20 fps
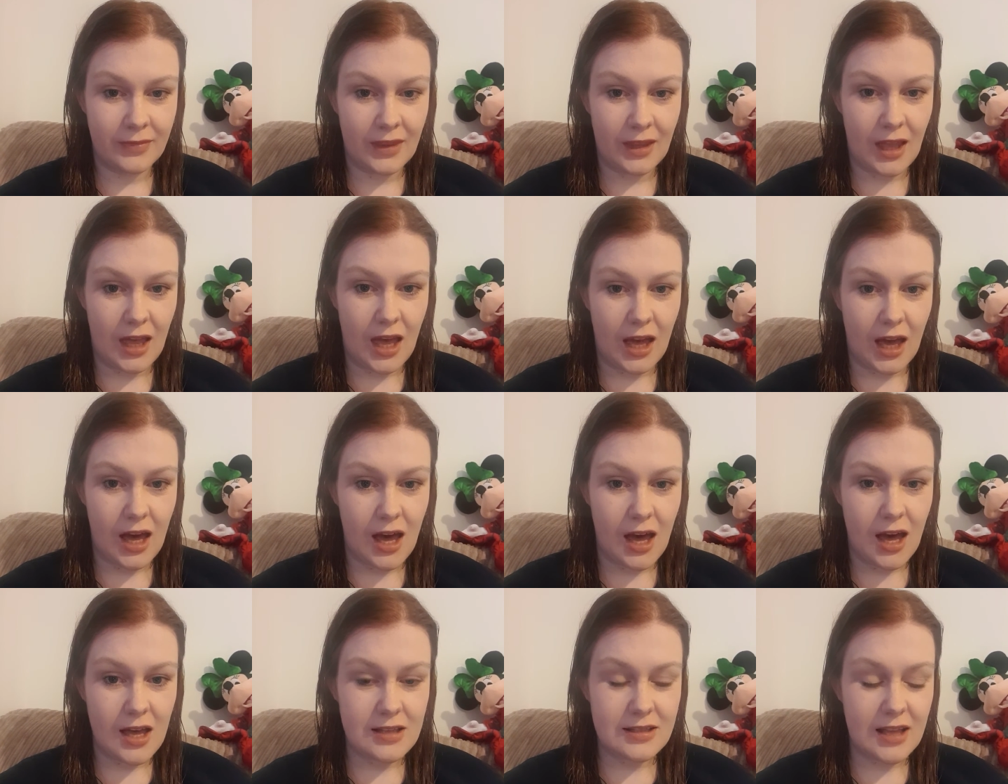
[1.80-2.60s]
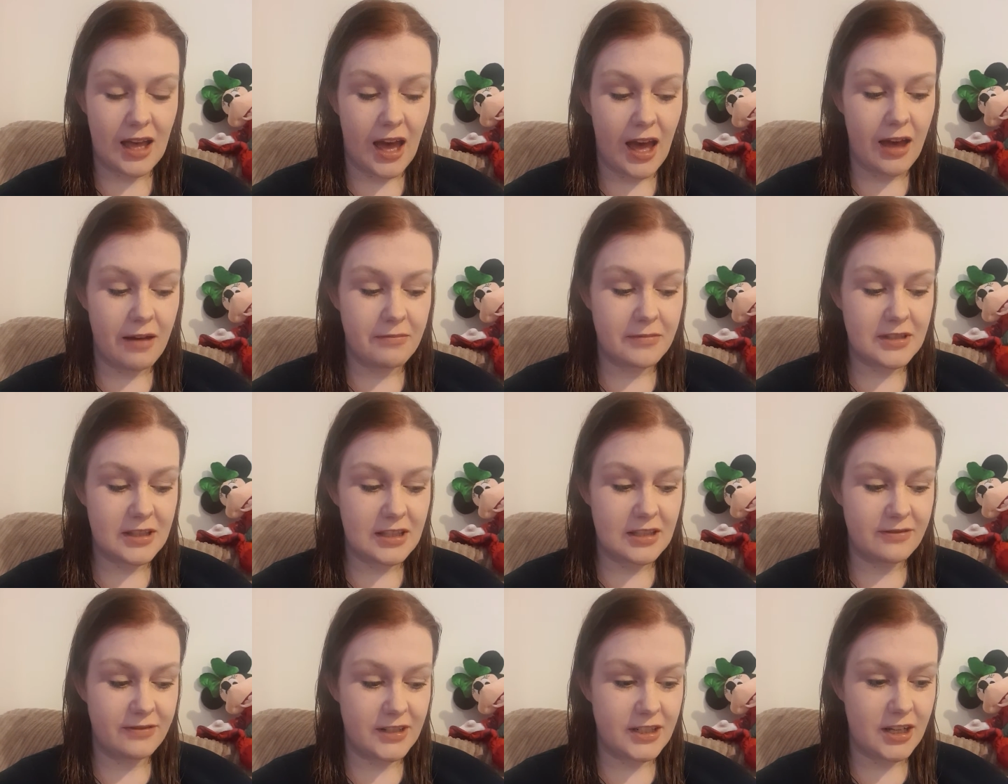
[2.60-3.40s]
Hey guys, so
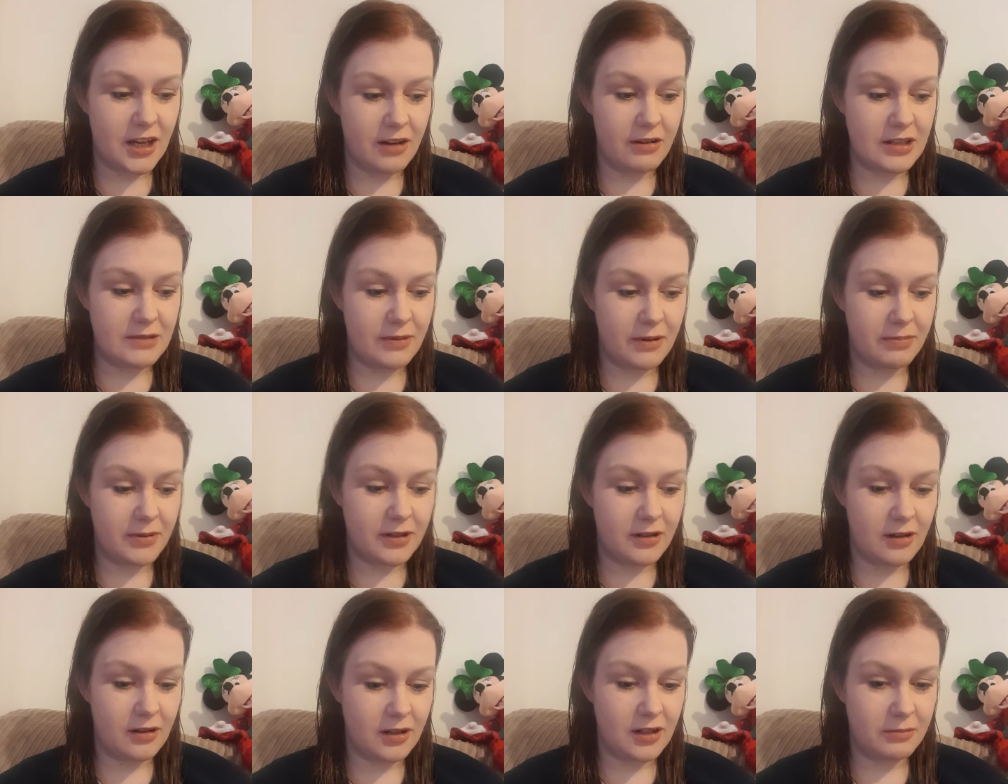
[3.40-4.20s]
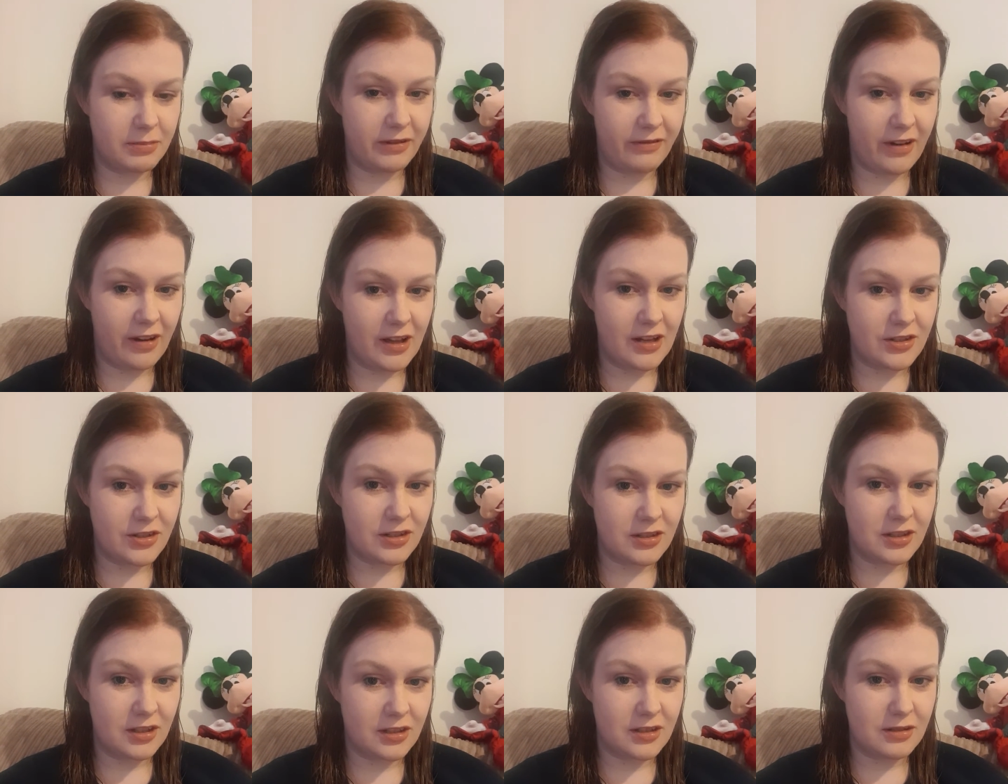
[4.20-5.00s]
this video is probably not going to be very interesting to